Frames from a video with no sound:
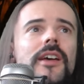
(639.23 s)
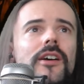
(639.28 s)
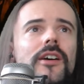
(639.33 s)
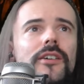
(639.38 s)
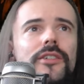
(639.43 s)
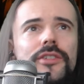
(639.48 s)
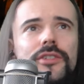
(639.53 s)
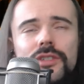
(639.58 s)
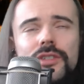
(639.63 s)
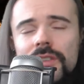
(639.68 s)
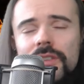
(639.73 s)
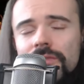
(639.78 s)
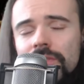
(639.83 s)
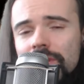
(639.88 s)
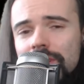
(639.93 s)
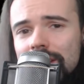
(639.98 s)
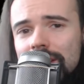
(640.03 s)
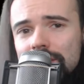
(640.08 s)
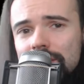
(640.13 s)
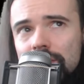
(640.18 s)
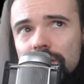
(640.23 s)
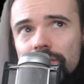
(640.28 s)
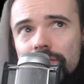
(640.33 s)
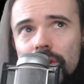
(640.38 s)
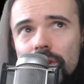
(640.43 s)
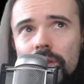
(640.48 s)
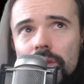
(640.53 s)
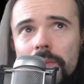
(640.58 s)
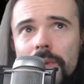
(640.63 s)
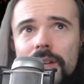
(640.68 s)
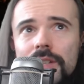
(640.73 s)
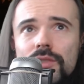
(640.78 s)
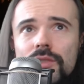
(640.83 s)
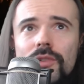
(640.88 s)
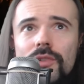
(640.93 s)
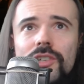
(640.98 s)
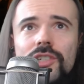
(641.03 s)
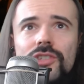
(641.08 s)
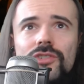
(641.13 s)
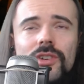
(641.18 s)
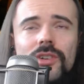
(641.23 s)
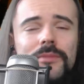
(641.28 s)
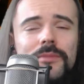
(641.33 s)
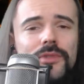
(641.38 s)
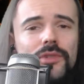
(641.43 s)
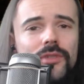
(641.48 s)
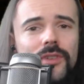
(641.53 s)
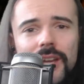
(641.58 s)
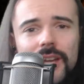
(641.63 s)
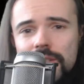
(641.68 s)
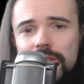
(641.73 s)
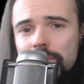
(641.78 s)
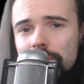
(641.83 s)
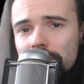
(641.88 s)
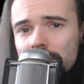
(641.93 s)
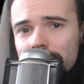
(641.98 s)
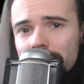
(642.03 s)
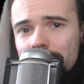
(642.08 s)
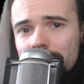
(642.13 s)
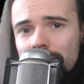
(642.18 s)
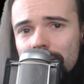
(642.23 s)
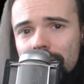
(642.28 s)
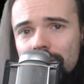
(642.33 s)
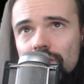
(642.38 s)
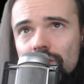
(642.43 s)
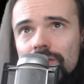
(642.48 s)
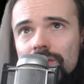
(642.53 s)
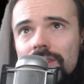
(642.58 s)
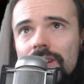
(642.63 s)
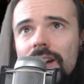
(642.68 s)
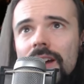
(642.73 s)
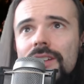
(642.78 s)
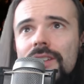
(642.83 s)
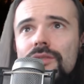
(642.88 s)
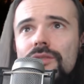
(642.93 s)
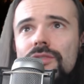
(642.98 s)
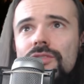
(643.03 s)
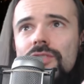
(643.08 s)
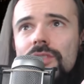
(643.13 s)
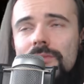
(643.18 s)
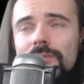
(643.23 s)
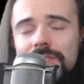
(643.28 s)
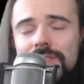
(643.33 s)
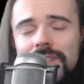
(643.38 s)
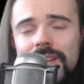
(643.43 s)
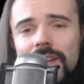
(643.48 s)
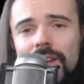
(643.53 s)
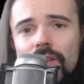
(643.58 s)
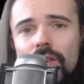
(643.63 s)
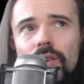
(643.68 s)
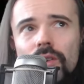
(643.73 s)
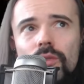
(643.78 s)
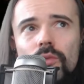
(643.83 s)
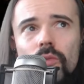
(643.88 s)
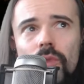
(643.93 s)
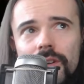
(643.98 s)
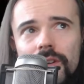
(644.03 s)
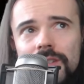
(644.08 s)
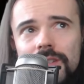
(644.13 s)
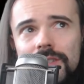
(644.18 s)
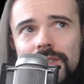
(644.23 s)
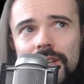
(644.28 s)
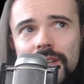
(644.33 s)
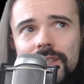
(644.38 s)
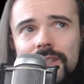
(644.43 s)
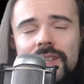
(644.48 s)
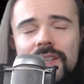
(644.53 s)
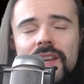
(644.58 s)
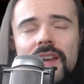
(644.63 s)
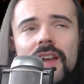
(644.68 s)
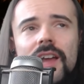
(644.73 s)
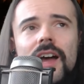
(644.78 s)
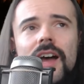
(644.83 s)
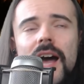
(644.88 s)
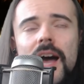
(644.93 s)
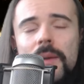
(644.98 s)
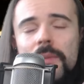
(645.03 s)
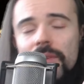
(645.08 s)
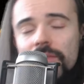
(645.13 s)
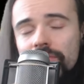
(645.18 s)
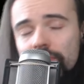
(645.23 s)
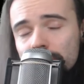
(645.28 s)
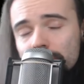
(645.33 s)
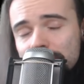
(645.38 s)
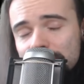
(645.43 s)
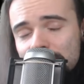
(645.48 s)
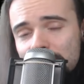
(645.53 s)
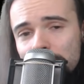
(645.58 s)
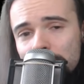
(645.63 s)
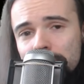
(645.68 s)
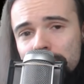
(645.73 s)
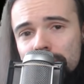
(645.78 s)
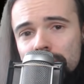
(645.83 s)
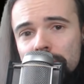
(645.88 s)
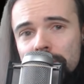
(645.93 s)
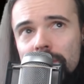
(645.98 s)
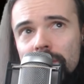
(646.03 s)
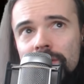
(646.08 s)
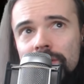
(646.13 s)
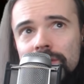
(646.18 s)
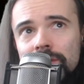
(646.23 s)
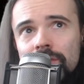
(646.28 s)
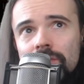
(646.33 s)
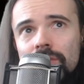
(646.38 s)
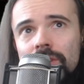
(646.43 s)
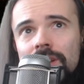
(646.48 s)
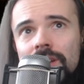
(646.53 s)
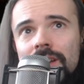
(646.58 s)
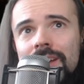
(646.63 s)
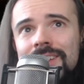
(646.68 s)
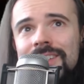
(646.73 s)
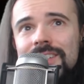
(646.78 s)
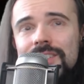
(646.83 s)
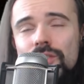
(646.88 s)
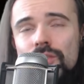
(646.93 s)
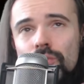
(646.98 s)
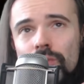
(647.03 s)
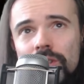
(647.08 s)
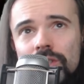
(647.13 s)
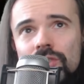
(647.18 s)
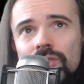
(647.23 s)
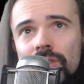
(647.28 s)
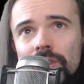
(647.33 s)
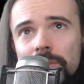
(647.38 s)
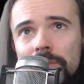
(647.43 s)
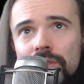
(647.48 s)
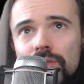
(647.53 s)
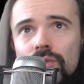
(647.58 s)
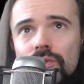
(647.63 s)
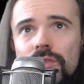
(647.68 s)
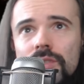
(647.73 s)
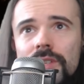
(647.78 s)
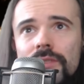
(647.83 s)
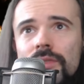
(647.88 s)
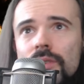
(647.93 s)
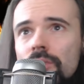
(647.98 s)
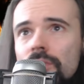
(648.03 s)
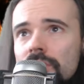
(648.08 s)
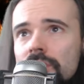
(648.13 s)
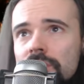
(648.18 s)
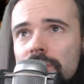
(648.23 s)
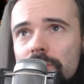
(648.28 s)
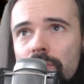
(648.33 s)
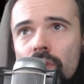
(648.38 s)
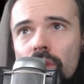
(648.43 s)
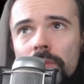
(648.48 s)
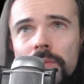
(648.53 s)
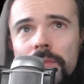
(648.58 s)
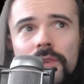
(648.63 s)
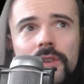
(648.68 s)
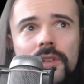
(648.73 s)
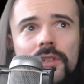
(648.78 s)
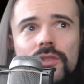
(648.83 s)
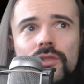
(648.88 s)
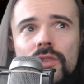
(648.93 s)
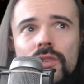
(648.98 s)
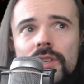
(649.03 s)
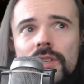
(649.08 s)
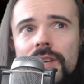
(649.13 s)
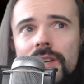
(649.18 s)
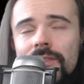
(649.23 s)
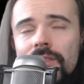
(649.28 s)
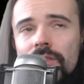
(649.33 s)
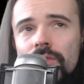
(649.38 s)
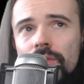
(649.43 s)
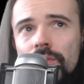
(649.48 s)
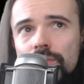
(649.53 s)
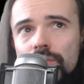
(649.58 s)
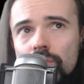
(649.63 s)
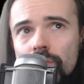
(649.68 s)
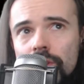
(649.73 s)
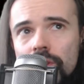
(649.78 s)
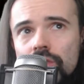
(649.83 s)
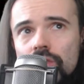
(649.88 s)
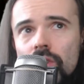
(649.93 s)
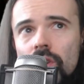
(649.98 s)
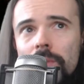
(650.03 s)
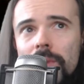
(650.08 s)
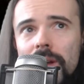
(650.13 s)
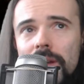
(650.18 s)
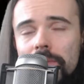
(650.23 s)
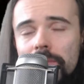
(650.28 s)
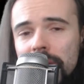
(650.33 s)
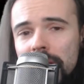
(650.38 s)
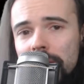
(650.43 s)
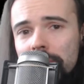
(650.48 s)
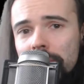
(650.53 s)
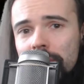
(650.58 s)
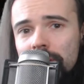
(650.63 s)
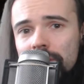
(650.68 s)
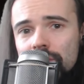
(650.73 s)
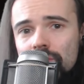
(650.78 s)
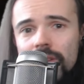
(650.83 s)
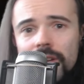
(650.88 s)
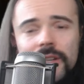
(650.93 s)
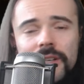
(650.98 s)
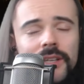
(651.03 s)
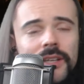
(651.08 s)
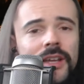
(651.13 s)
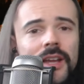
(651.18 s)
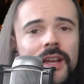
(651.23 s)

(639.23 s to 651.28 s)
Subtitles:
Also, don't forget to follow my Twitch stream to catch me live in action. I do stream daily on working days. I'm a full-time YouTube content creator and a Twitch streamer too, so if you want to support me, you can do it either from Twitch or by PayPal directly